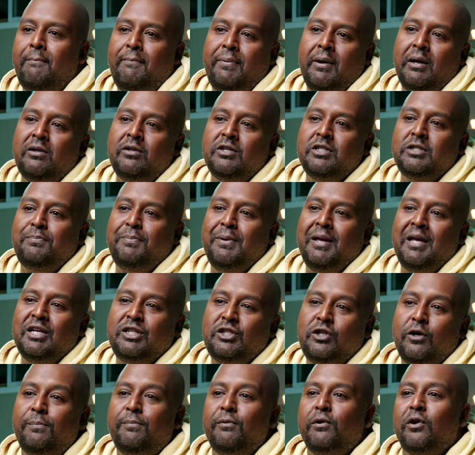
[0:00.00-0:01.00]
Bell is being
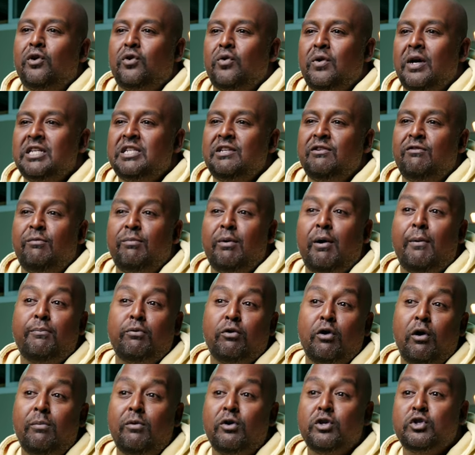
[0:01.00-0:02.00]
super aggressive
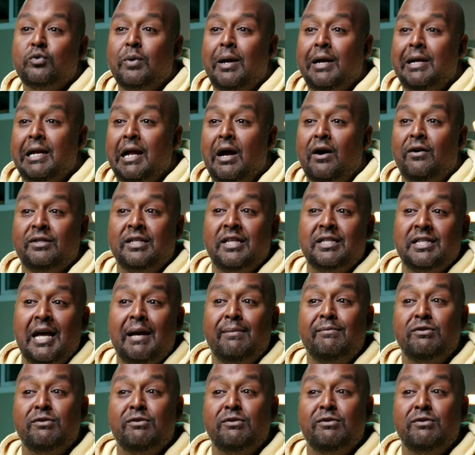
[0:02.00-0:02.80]
about promos right now at the